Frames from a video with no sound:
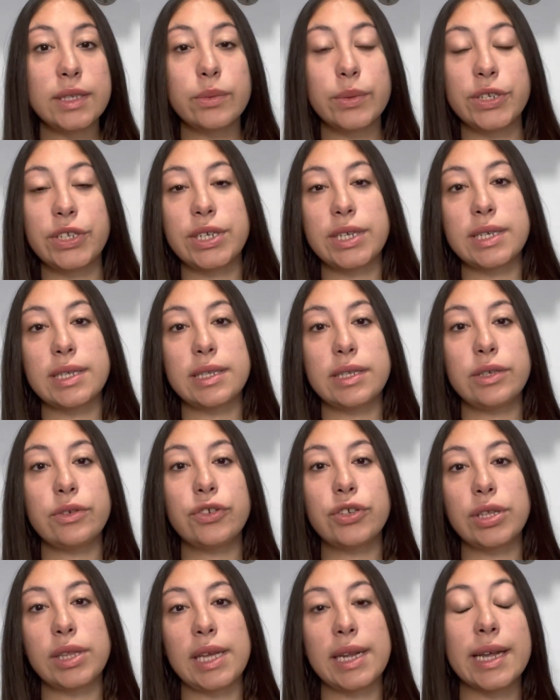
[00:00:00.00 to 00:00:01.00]
which is
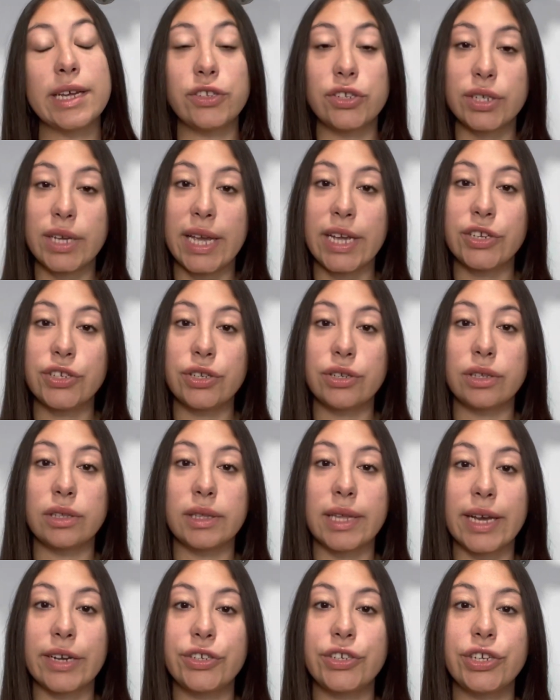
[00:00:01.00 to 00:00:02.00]
usually an educational
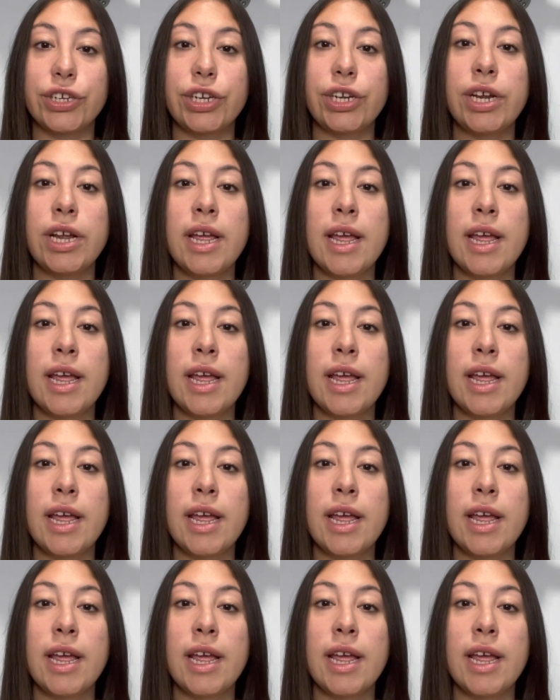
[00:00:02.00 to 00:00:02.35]
lecture